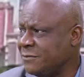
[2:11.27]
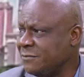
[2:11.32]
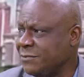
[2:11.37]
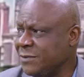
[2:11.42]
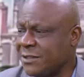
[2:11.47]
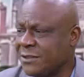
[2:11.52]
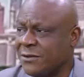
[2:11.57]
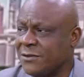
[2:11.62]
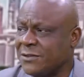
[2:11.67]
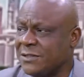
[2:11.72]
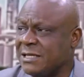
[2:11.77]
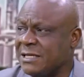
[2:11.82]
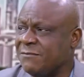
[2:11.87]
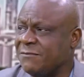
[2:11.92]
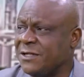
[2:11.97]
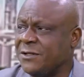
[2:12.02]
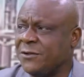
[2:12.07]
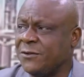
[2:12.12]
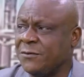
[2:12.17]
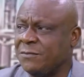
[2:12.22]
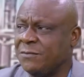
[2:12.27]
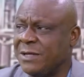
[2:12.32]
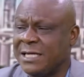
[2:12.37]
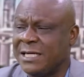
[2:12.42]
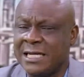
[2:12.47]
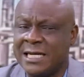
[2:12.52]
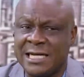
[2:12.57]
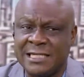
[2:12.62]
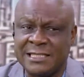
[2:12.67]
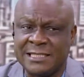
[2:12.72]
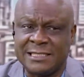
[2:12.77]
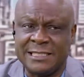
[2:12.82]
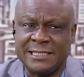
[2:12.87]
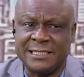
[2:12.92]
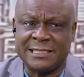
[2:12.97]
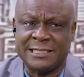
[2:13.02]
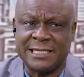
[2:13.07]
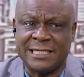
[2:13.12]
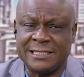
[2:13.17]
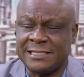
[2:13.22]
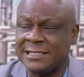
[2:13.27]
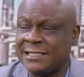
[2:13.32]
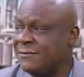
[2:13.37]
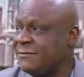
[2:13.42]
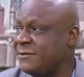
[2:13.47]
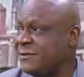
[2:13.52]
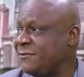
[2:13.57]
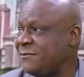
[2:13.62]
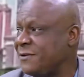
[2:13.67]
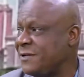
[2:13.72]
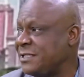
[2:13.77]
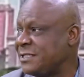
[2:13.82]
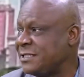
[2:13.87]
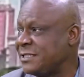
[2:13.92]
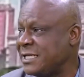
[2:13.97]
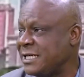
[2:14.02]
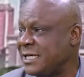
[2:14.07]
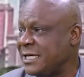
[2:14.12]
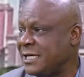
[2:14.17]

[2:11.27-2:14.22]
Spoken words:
because every human has this self-defense